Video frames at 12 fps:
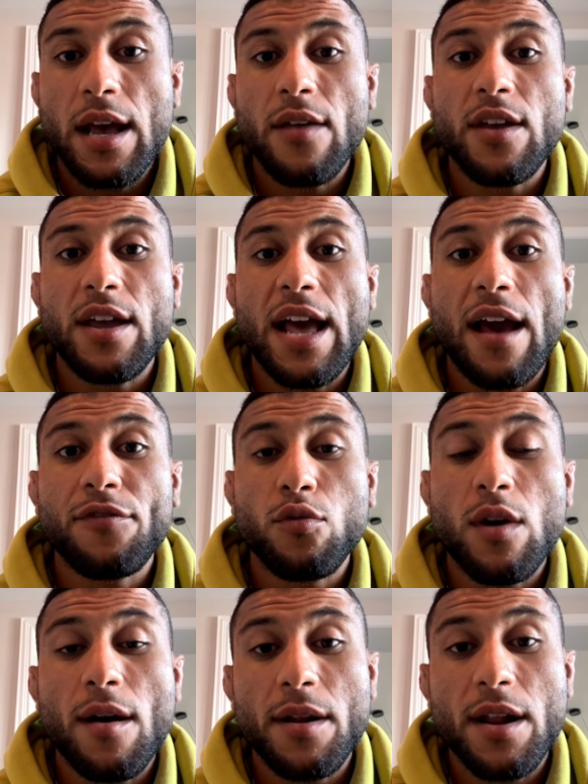And then after
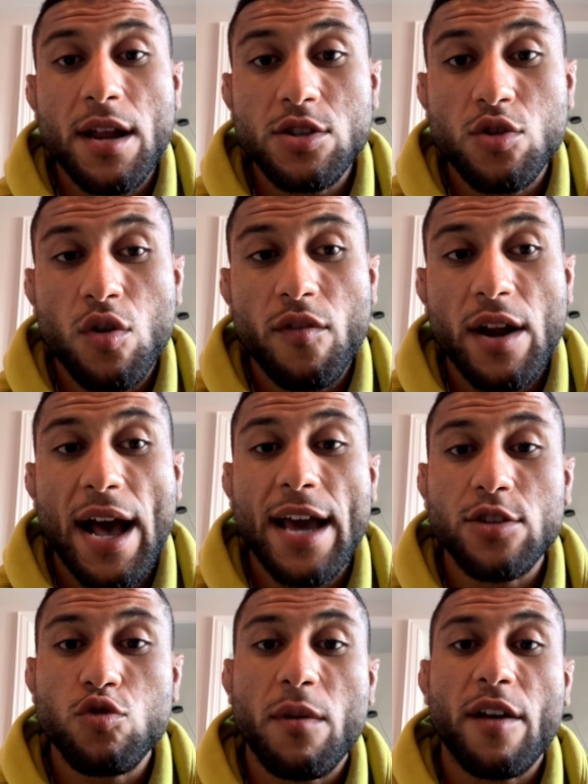Ramadan is over,
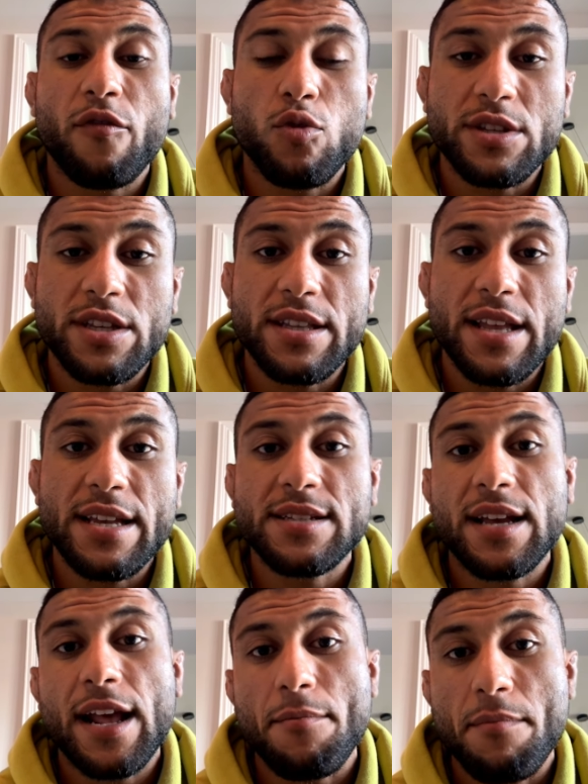I do my fourteen days
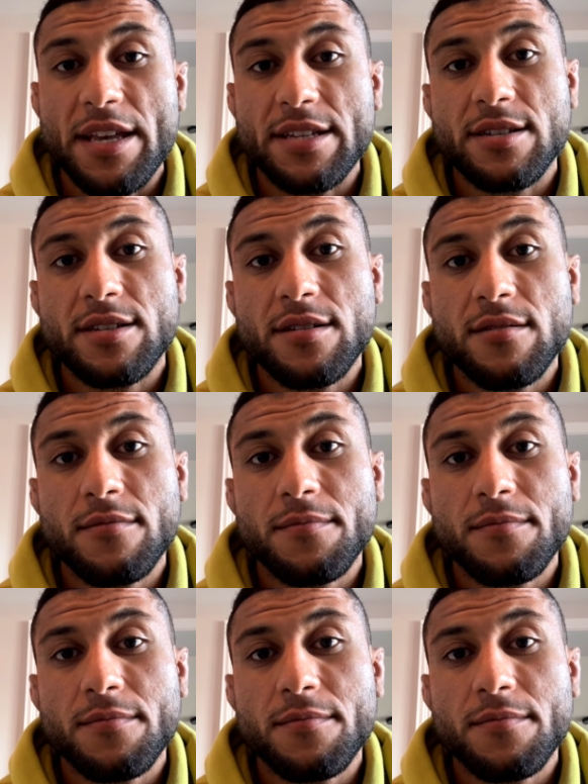that I missed.